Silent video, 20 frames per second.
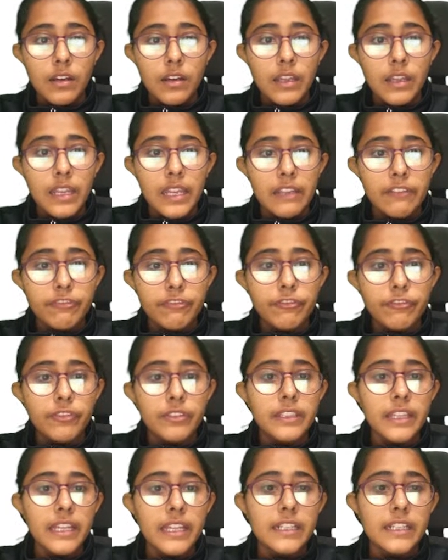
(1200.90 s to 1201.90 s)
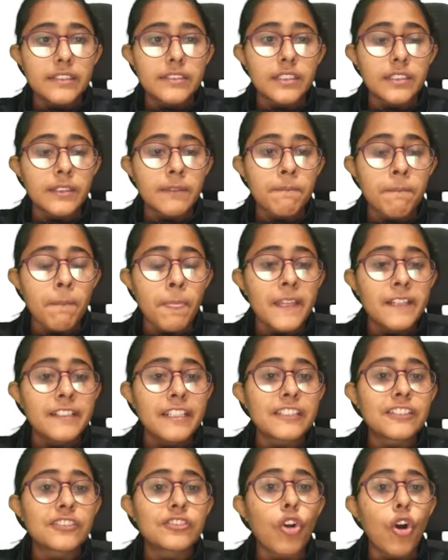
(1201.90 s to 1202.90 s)
if there is a
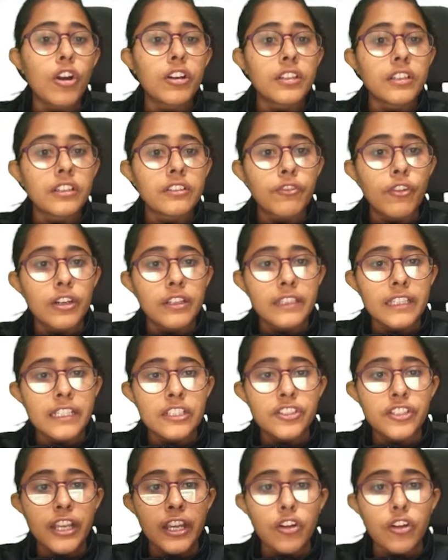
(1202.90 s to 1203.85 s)
dishonor for the check